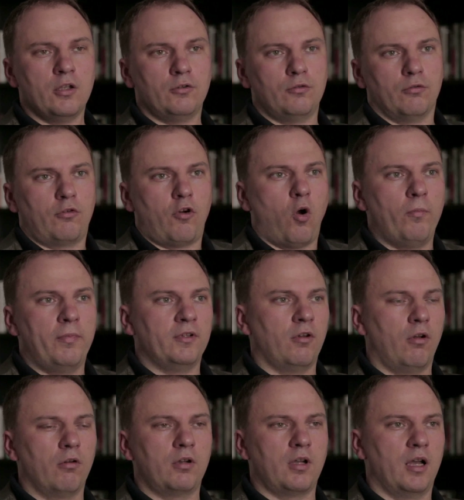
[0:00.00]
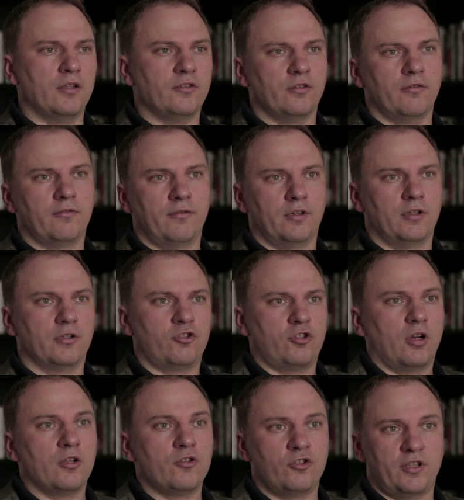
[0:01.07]
to cope with all kinds of
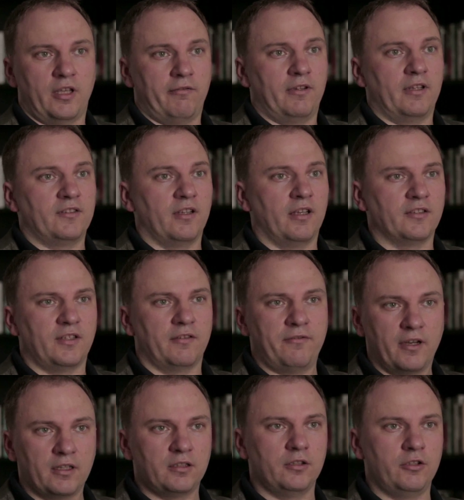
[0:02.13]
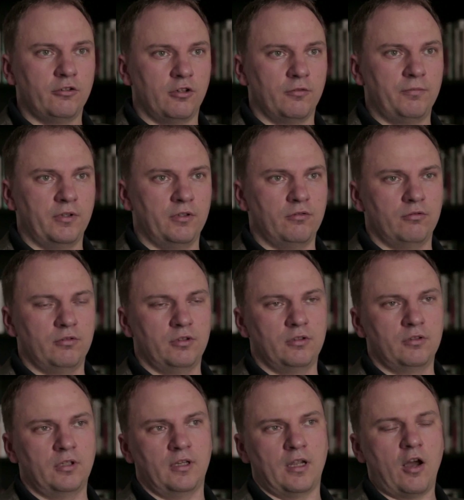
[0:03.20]
challenges, how it has affected the European
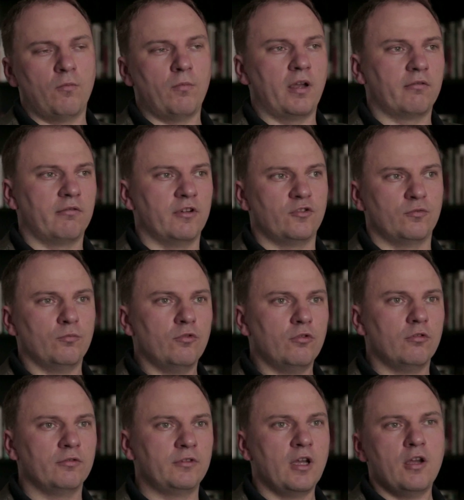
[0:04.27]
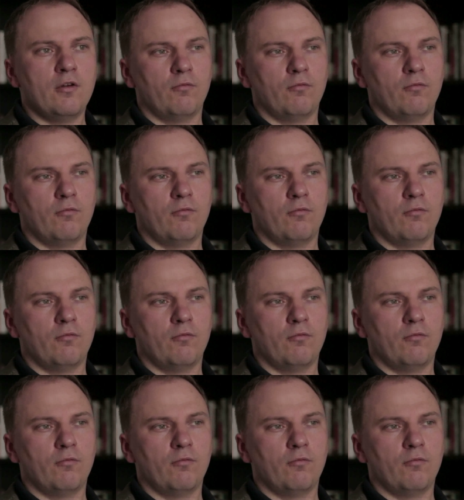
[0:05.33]
Union, and how migrants moved,